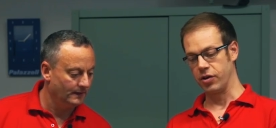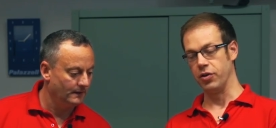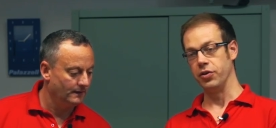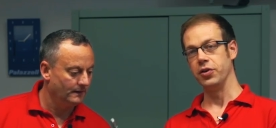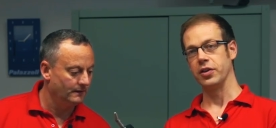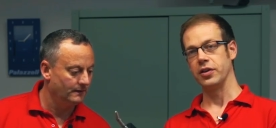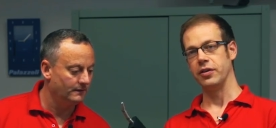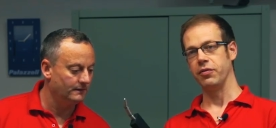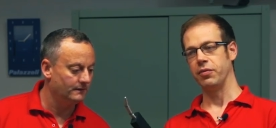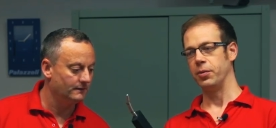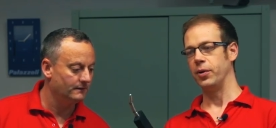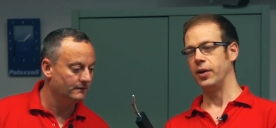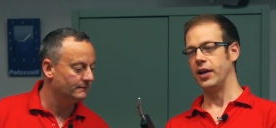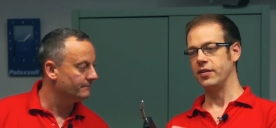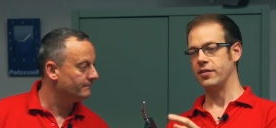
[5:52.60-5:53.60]
Speaker 1: conductive
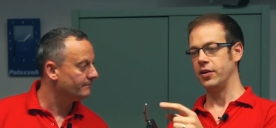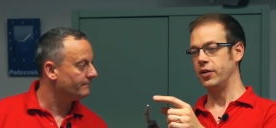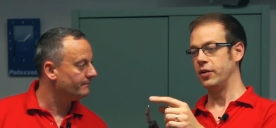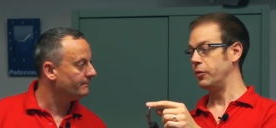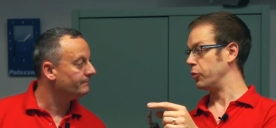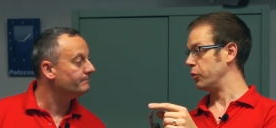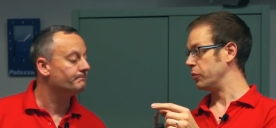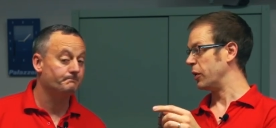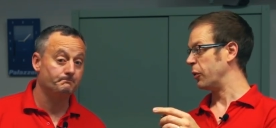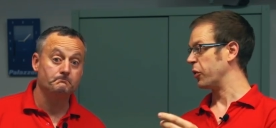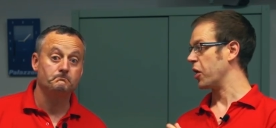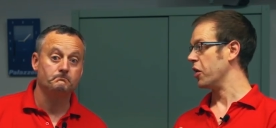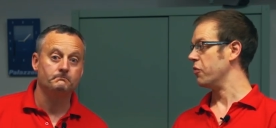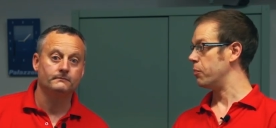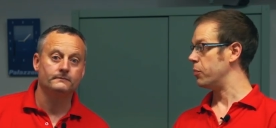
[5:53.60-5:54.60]
through here. So it will, it
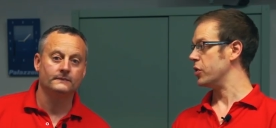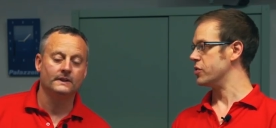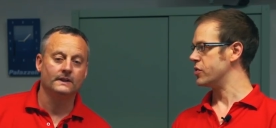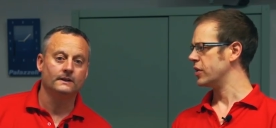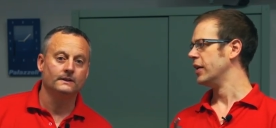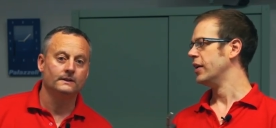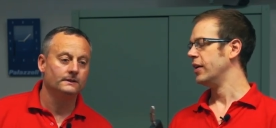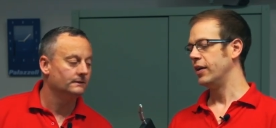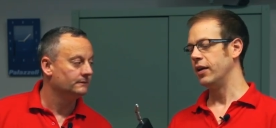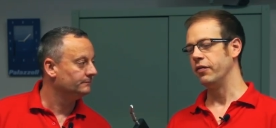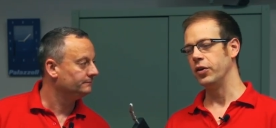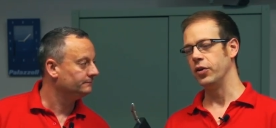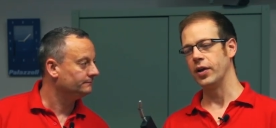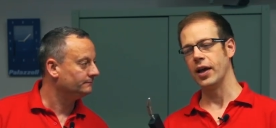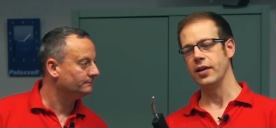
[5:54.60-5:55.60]
will kind of buzz
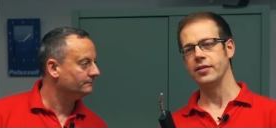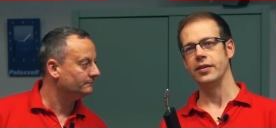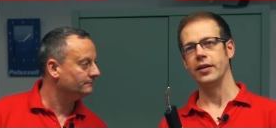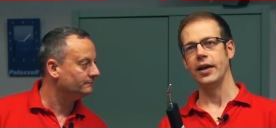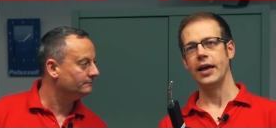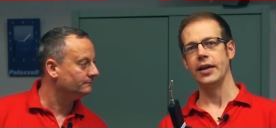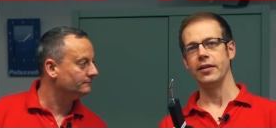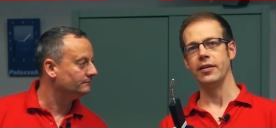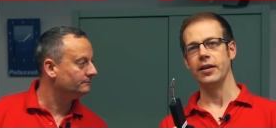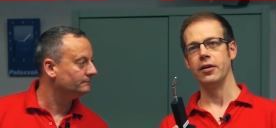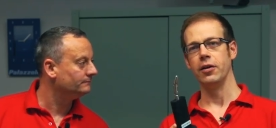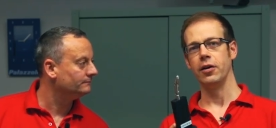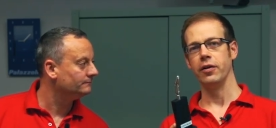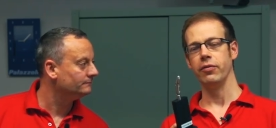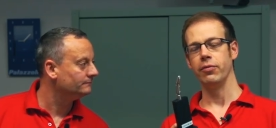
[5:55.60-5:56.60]
if you get uh,
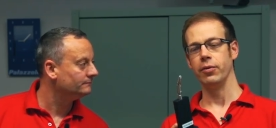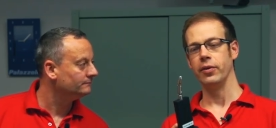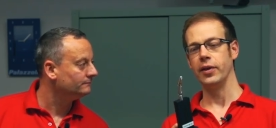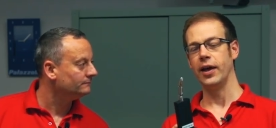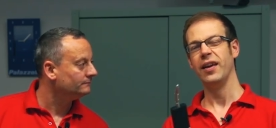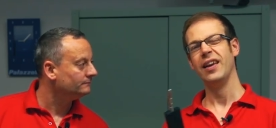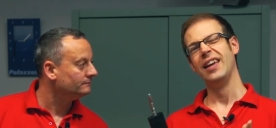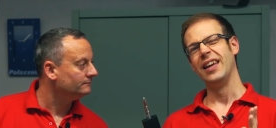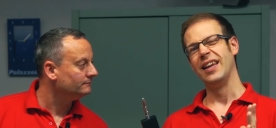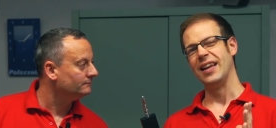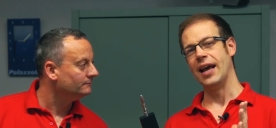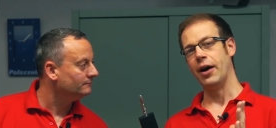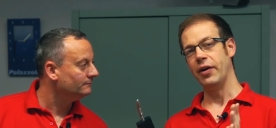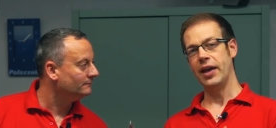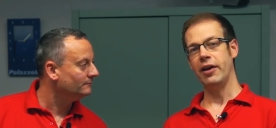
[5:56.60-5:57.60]
anything live through there.
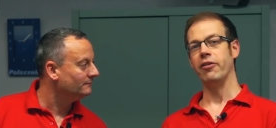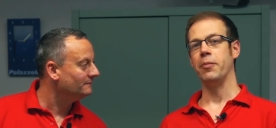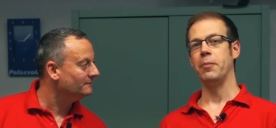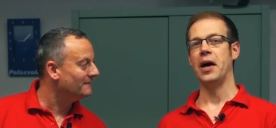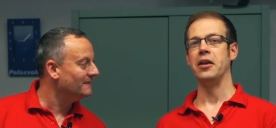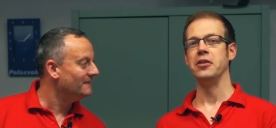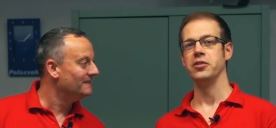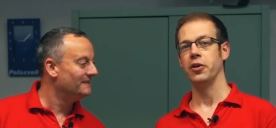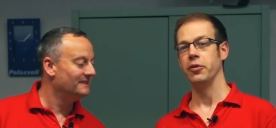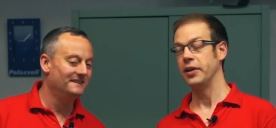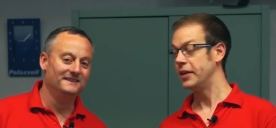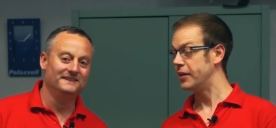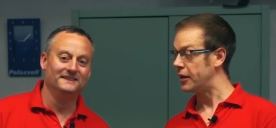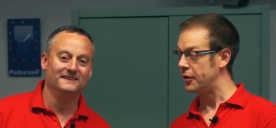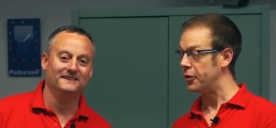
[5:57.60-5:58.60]
Now here at
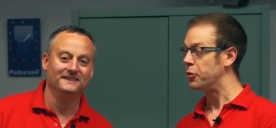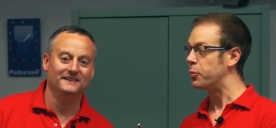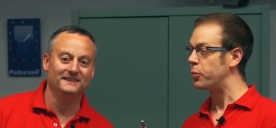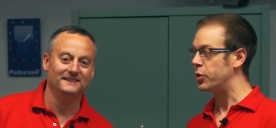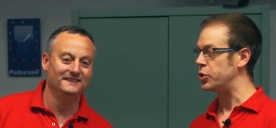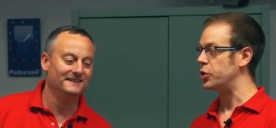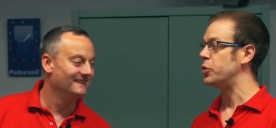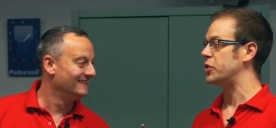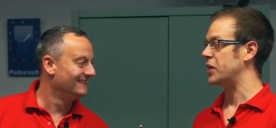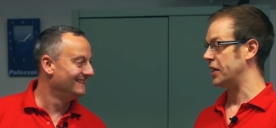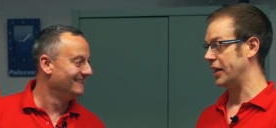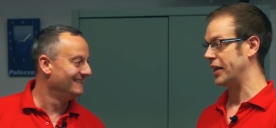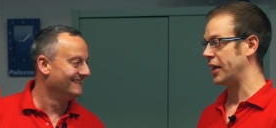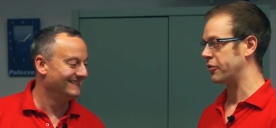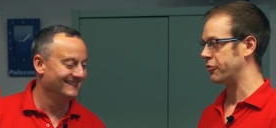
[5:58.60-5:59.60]
Palazzoli, they don't produce
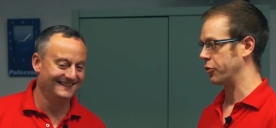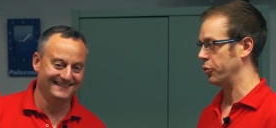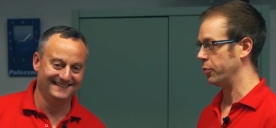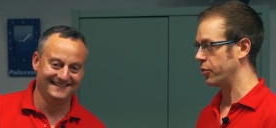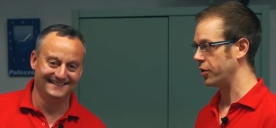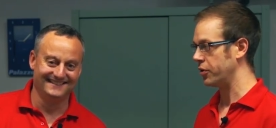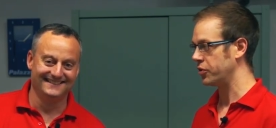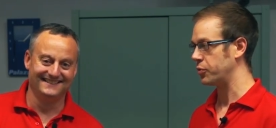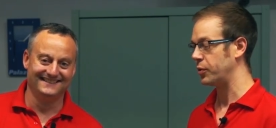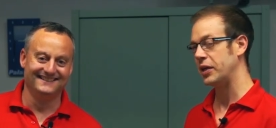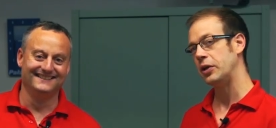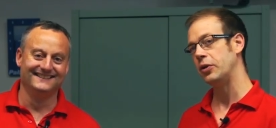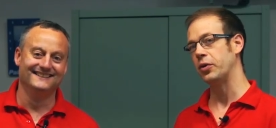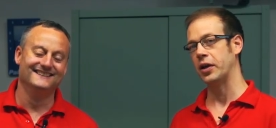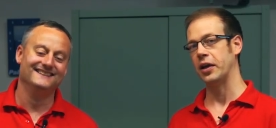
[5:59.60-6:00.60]
any electrical products
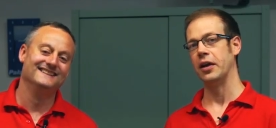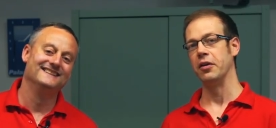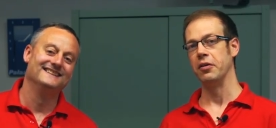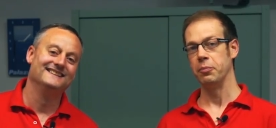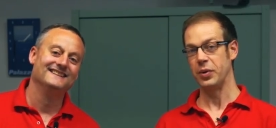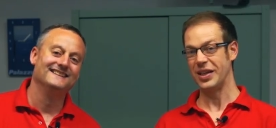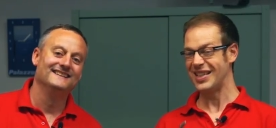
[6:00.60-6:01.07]
where you can